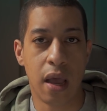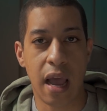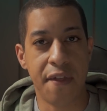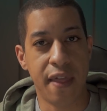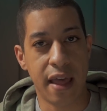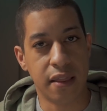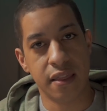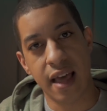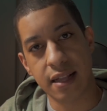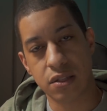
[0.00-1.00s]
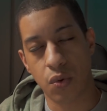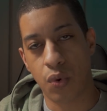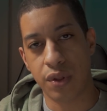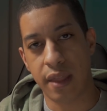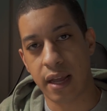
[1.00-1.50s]
and then that's the
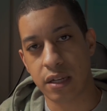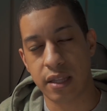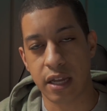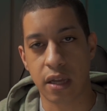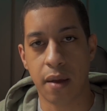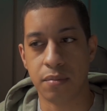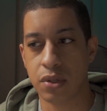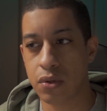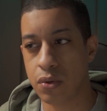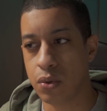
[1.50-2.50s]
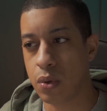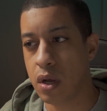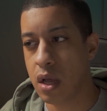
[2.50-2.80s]
one that that comes through.